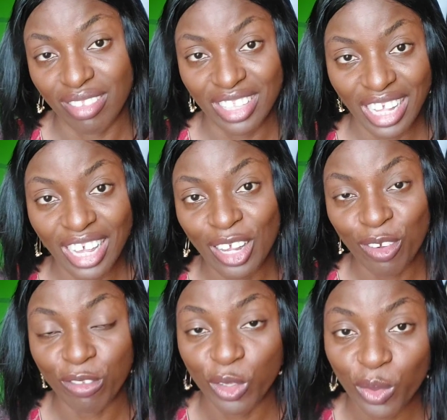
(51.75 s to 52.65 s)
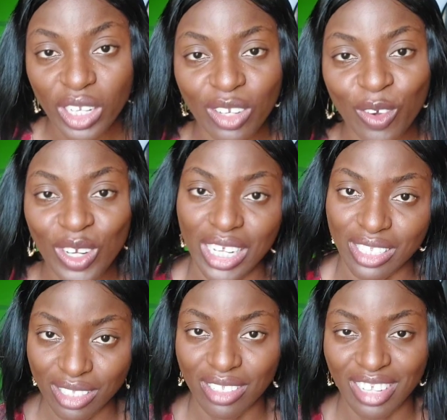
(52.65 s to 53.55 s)
thinking of doing, or that
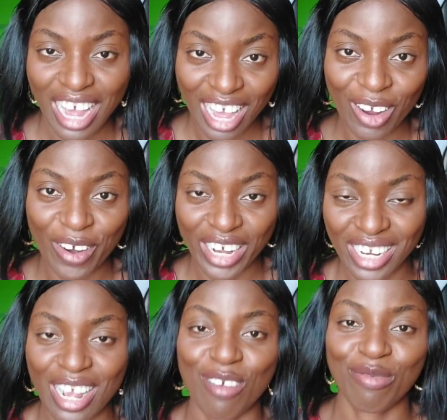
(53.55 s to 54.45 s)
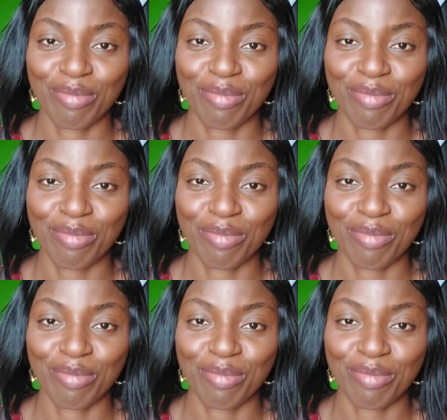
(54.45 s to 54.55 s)
I already have